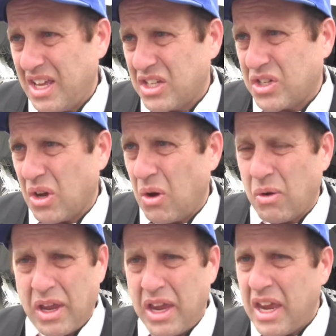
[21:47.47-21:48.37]
So
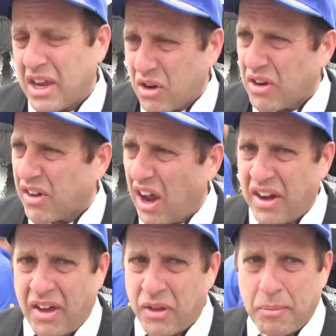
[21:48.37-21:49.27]
he could have gotten
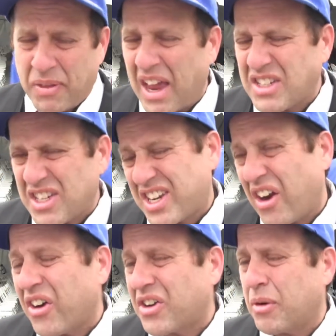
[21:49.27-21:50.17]
out there, but that's his
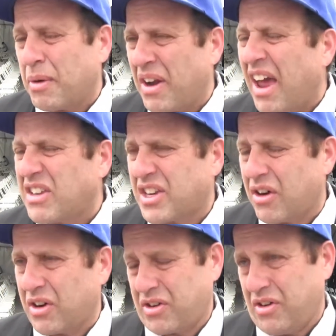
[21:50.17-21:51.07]
character, my dad's
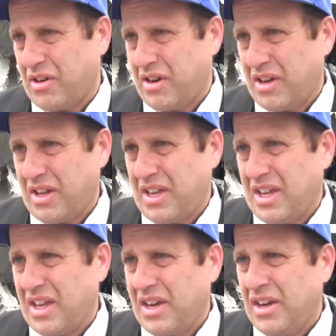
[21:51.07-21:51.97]
character.
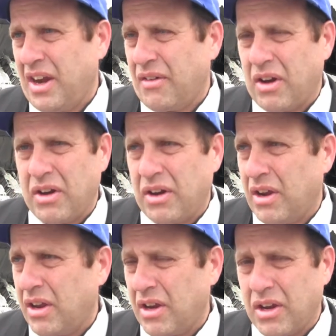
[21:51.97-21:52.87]

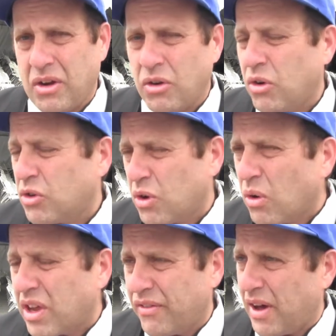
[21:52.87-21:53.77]
No,
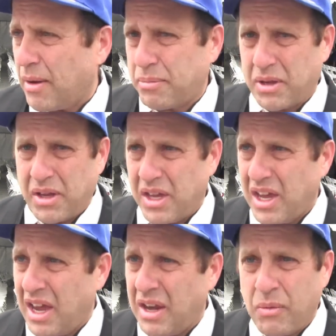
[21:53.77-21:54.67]
don't give up.
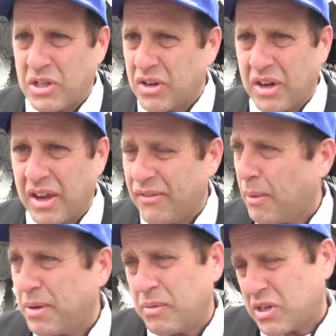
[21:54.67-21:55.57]
And he wasn't going to give
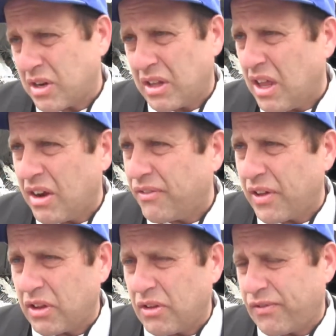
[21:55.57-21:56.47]
up. He wasn't going to let a
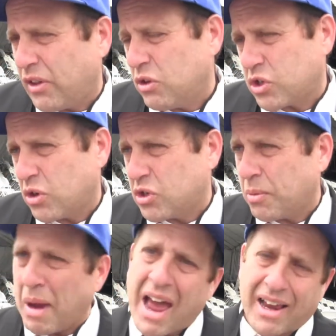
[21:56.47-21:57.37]
fellow soldier
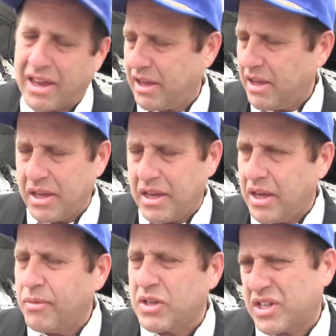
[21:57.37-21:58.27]
back.
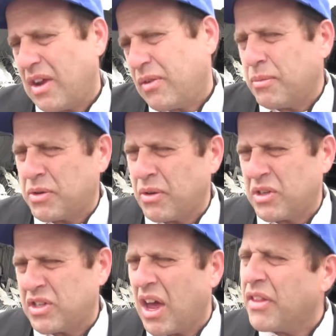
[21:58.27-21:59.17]
He would stay with him till
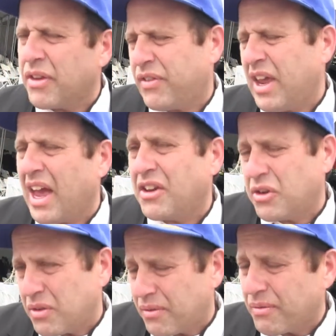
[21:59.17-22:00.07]
his death if he had to.